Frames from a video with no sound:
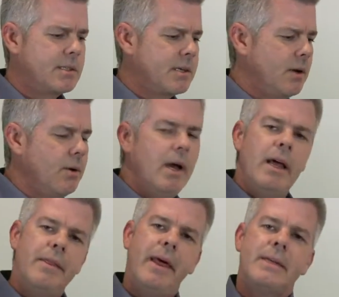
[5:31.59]
So
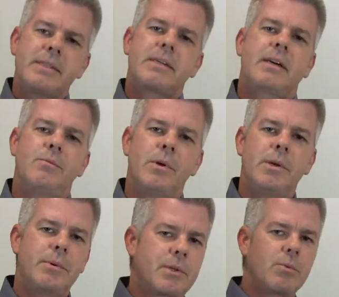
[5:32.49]
that's
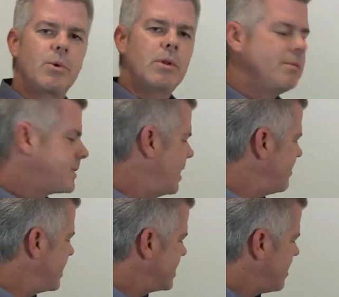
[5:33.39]
really what the rule of
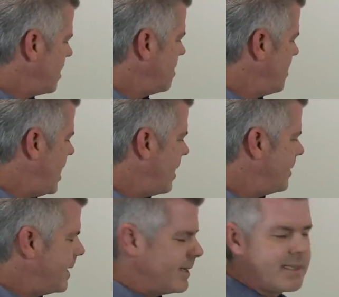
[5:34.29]
7 is all
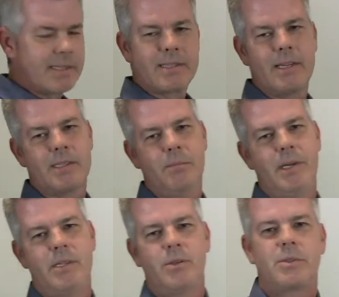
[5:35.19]
about. And that doesn't
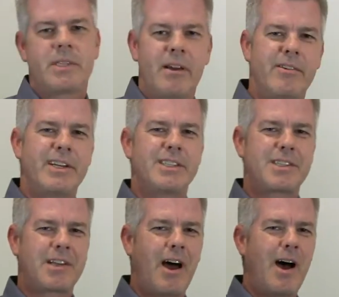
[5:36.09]
mean do 7 and
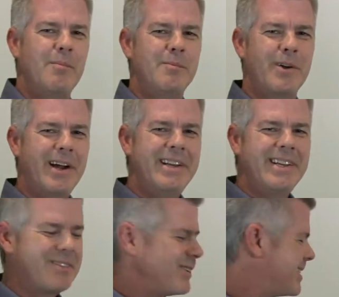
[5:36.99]
stop, right?
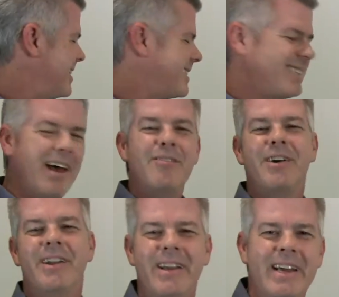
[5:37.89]
And
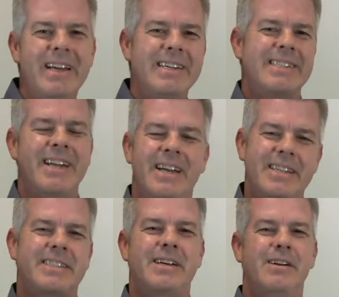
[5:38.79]
7 is not
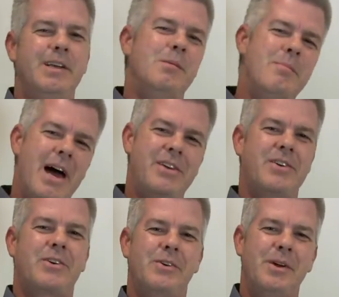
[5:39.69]
necessarily a
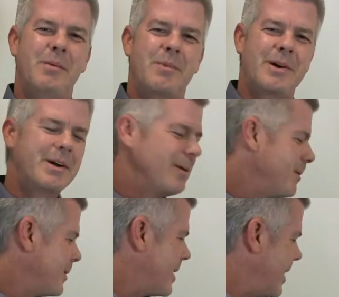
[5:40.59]
magical number
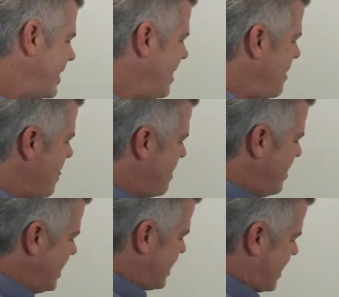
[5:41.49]
here, okay?
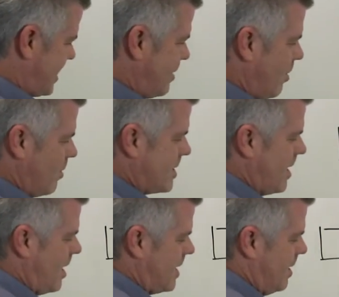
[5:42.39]
Basically what we're
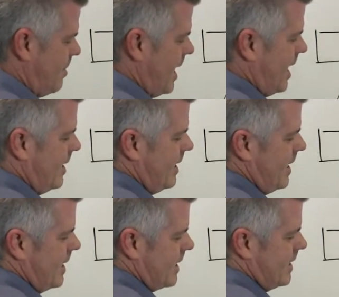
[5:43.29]
talking about,
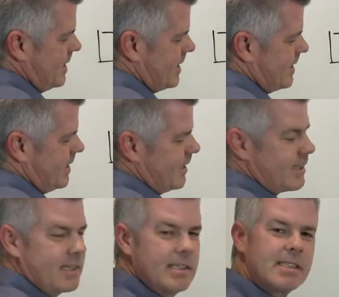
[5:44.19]

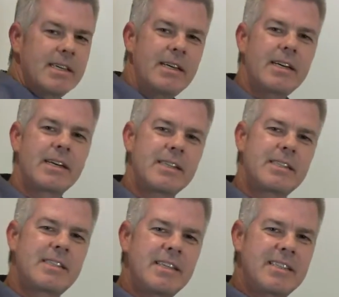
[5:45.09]
consistency.
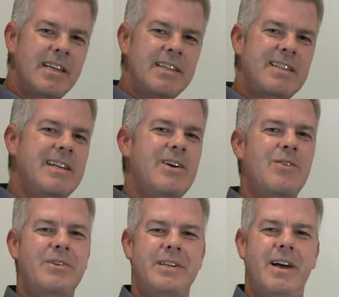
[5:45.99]
Consistency
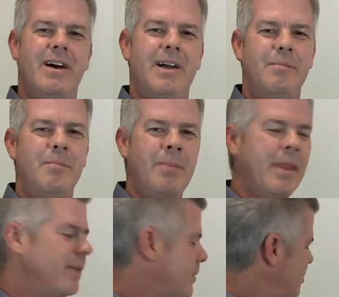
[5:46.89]
over time.
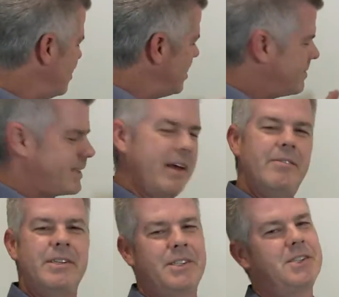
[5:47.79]
The rule of
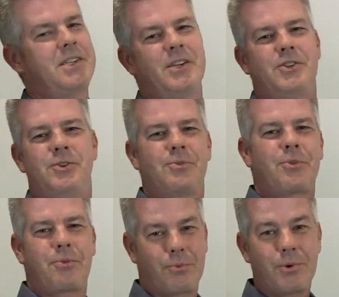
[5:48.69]
7 just gets you
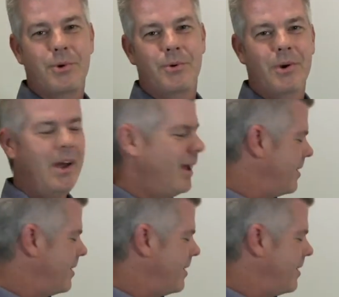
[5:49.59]
through